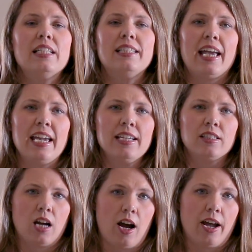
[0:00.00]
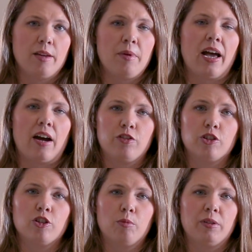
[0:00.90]
Take time after
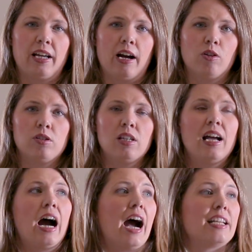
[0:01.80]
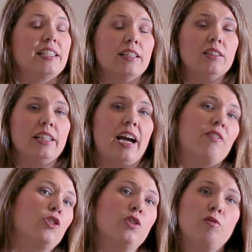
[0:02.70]
your open house, ideally
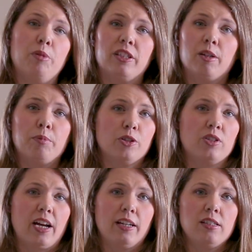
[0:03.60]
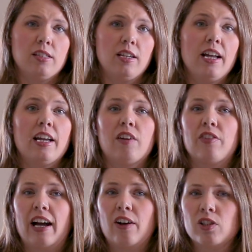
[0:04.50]
after you've picked up your signs. If
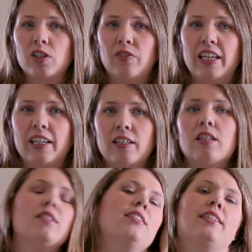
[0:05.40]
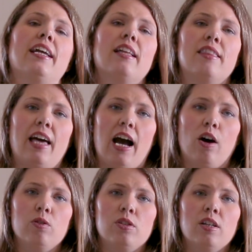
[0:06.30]
the house is vacant, stay at the
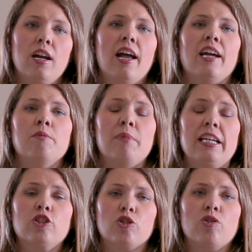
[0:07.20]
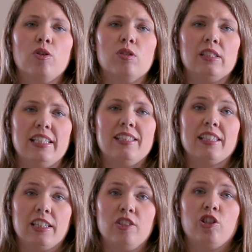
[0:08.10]
house and make sure those leads
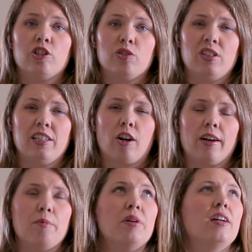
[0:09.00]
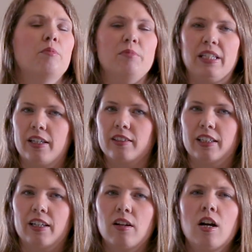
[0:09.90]
get into your CRM
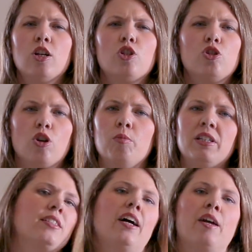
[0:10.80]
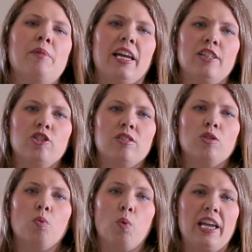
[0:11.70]
immediately. So many times
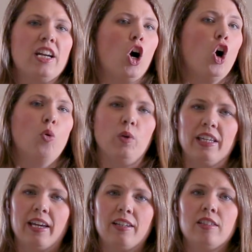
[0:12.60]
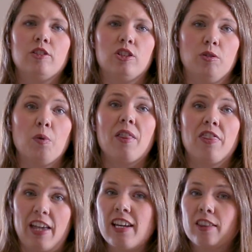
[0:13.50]
agents wait all weekend to
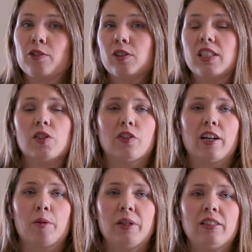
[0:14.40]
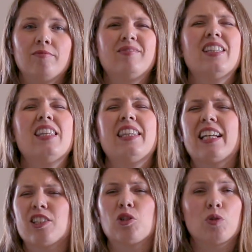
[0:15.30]
thank those leads for coming.
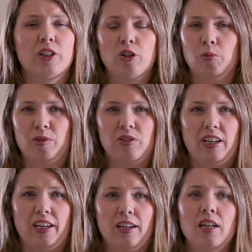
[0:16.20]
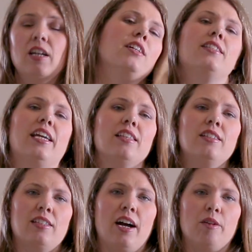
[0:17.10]
That's a critical mistake. Take
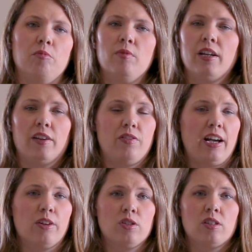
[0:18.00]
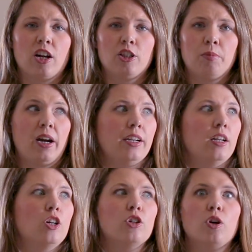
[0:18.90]
the time. If the house is occupied,
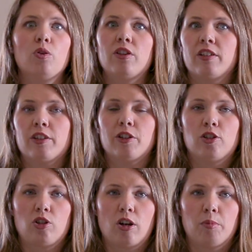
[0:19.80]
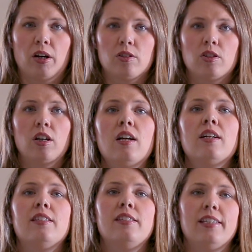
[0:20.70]
go to the nearest Starbucks.
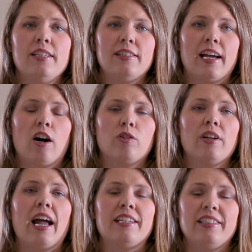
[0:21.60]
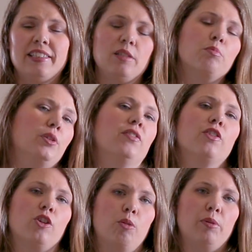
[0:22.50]
Sit down and debrief
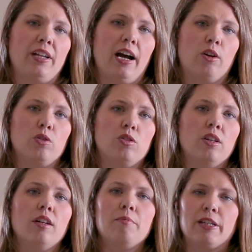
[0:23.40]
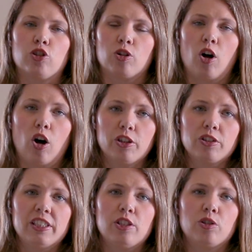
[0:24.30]
your open house. Make sure all your
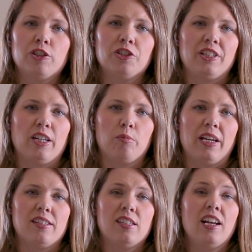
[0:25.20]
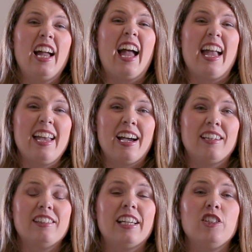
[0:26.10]
leads are in your database
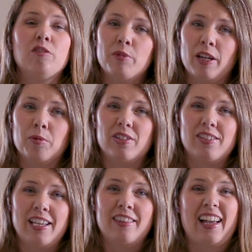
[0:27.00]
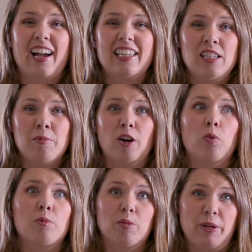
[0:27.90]
and that you've been able to send that email
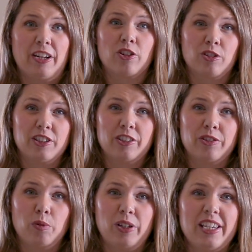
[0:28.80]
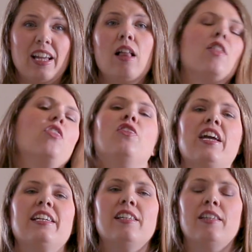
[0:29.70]
we prepared earlier in the week,
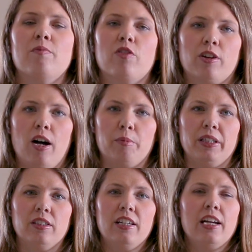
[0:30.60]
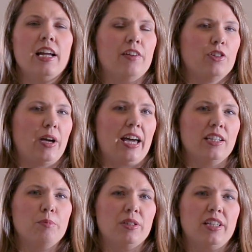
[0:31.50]
thanking them for coming. If you had
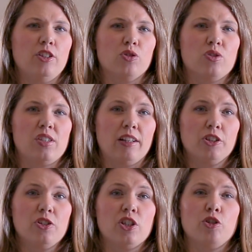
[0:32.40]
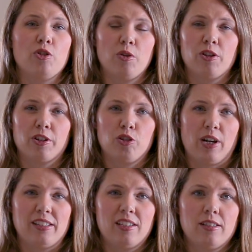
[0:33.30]
any potential sellers and you know their
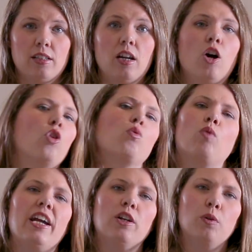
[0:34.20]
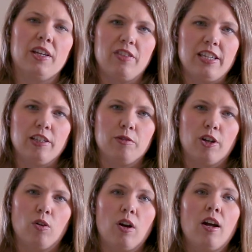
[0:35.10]
addresses, write a quick thank you
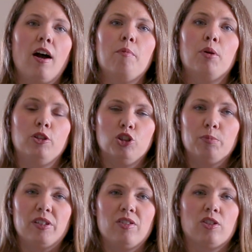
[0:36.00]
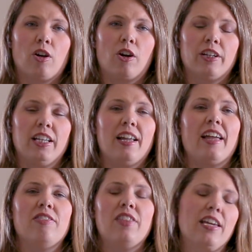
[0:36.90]
note. Put your business card in
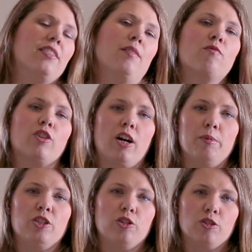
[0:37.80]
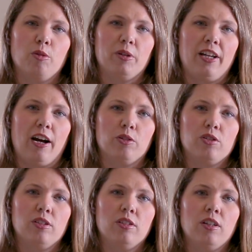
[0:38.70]
and thank them for coming to your open house.